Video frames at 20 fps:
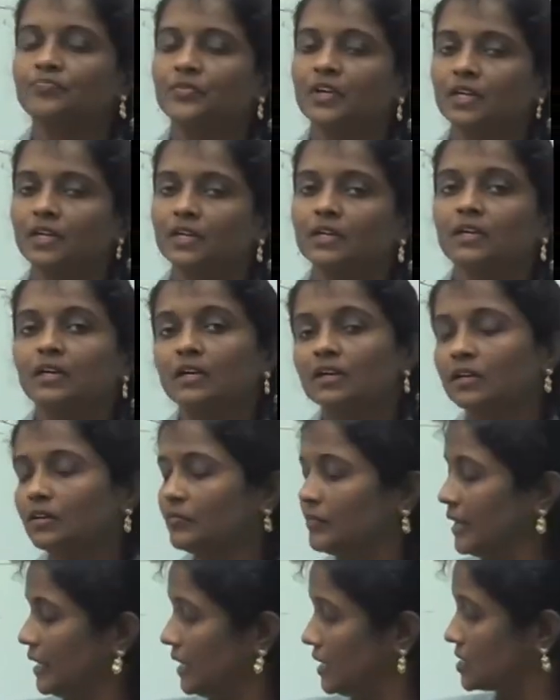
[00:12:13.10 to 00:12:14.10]
uh,
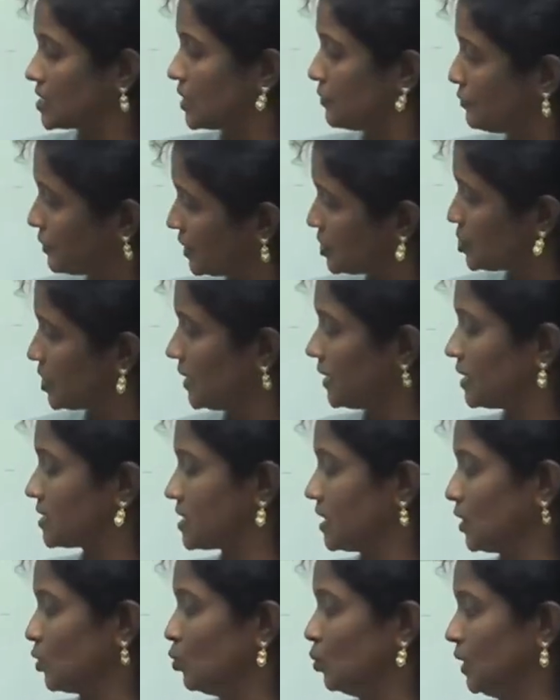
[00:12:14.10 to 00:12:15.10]
various refrigerators
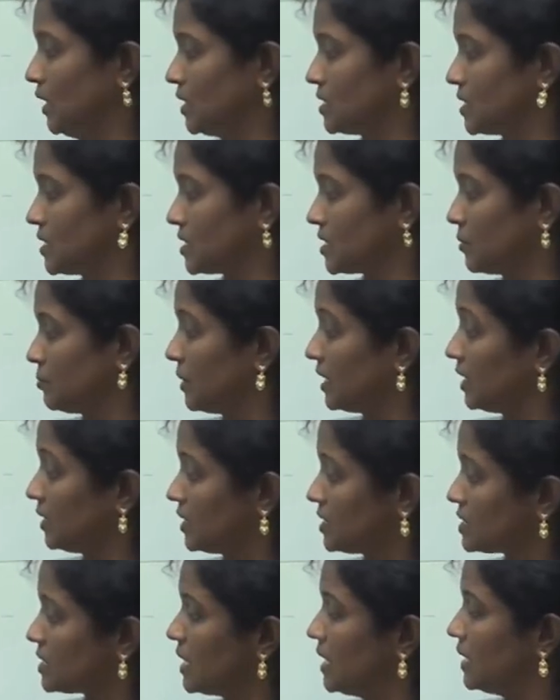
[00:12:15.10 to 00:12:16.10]
and cooling system but it
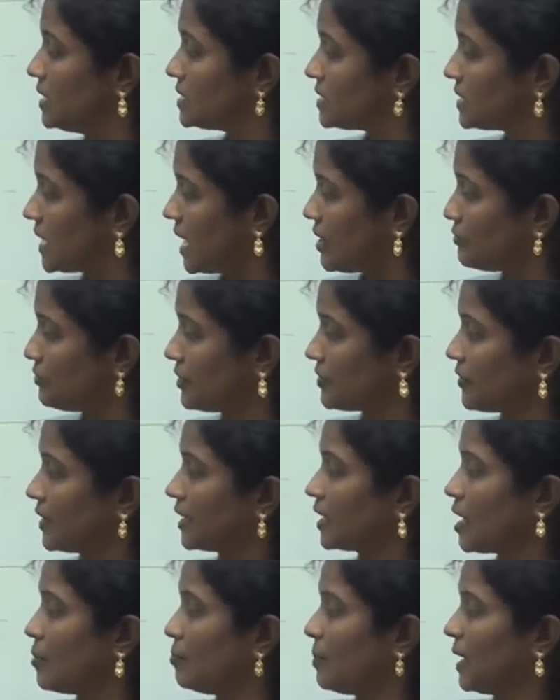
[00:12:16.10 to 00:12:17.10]
is safer when
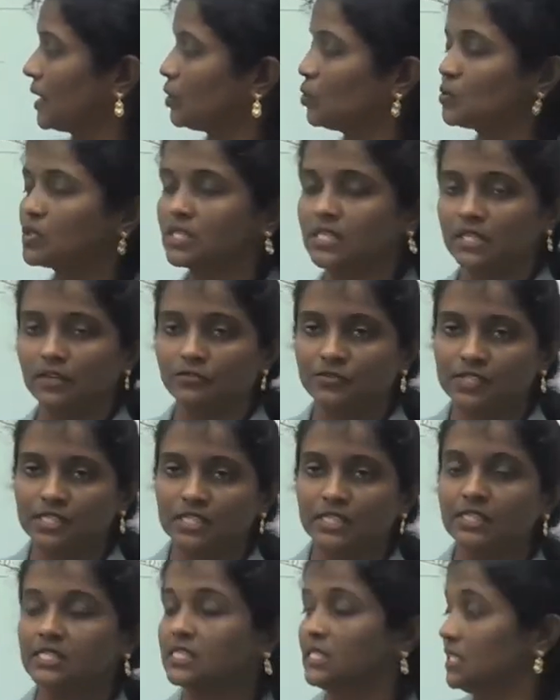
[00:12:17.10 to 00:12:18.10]
compared to CFC.
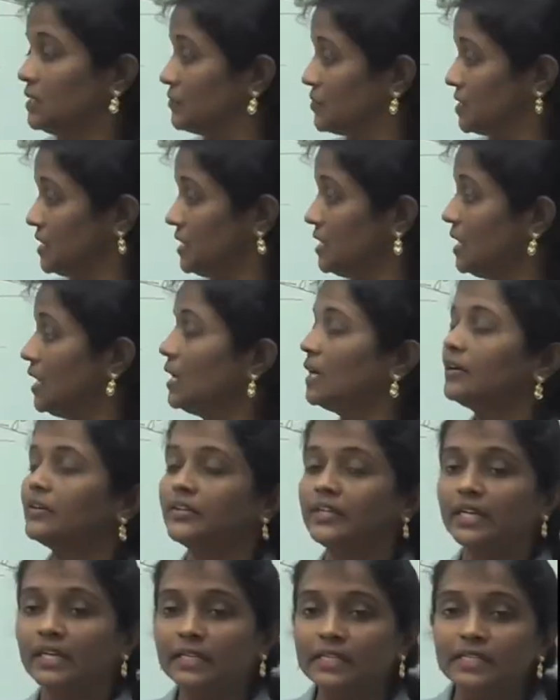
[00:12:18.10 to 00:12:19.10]
CFC
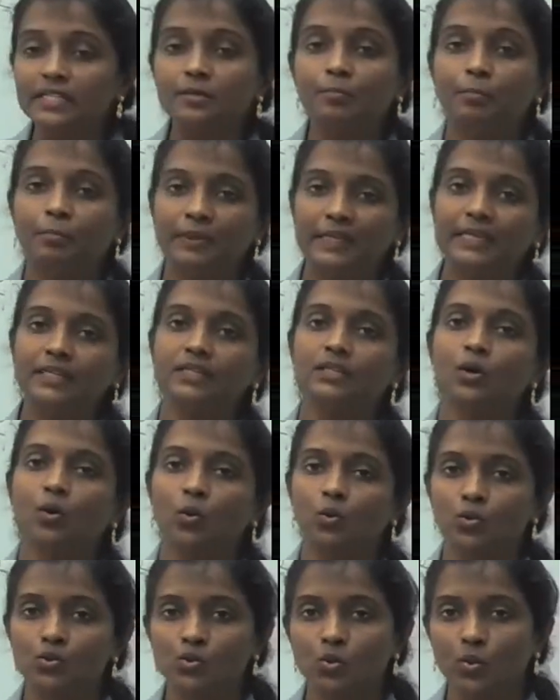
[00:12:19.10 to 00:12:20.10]
really deplete the
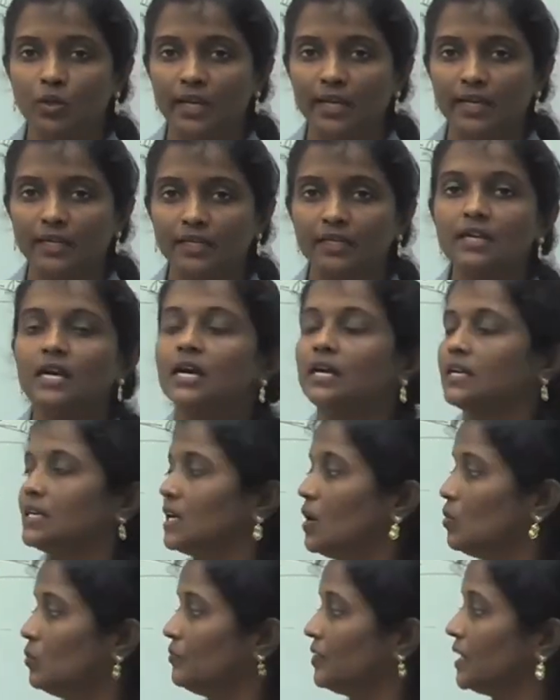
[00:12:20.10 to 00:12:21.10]
ozone layer.
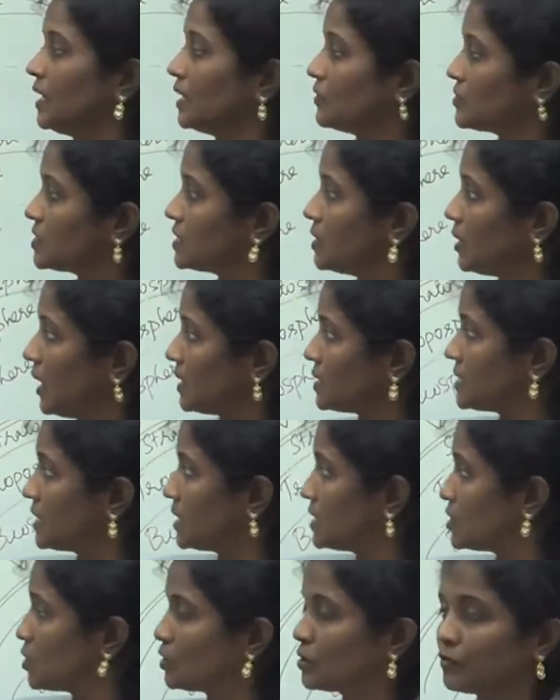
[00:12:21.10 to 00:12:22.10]
Now we have as a
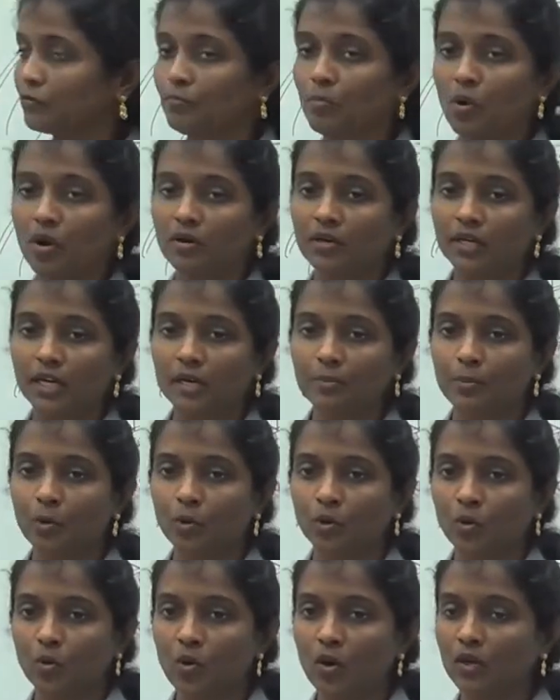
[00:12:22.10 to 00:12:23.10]
result of Montreal
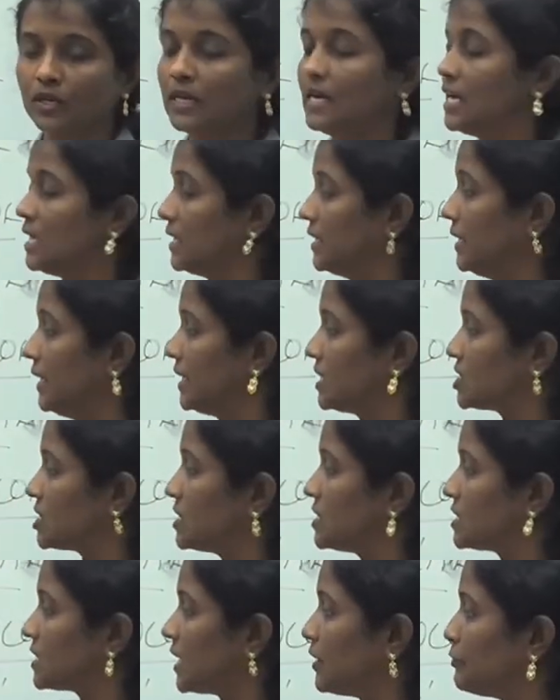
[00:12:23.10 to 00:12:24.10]
protocol
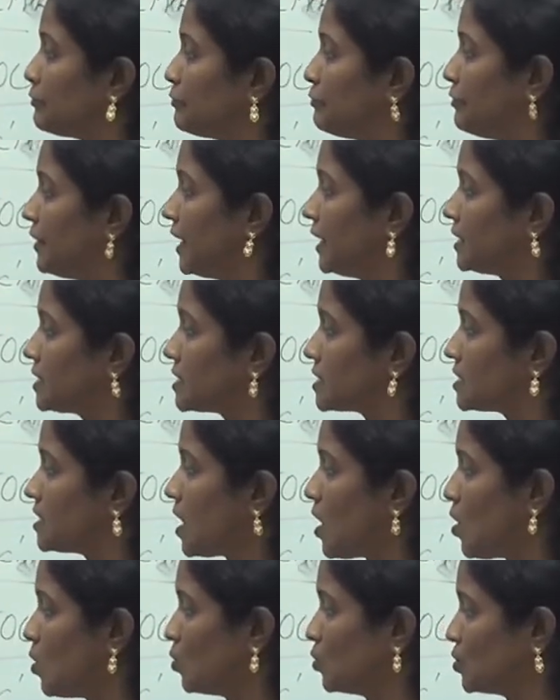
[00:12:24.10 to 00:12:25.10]
nations have phased
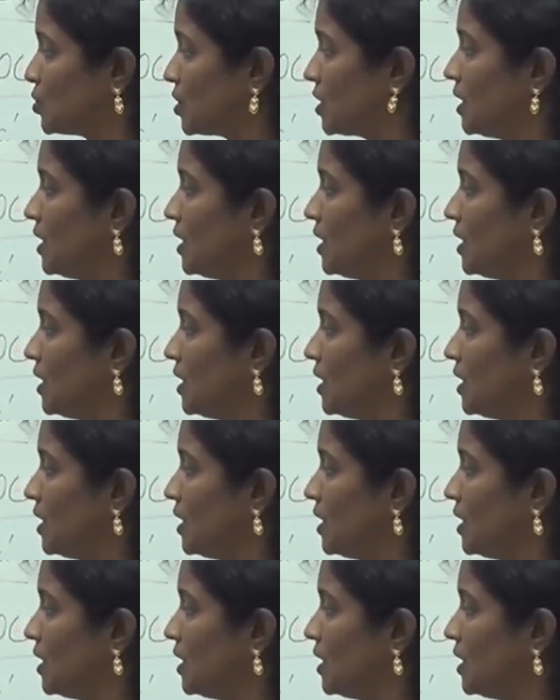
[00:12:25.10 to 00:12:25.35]
out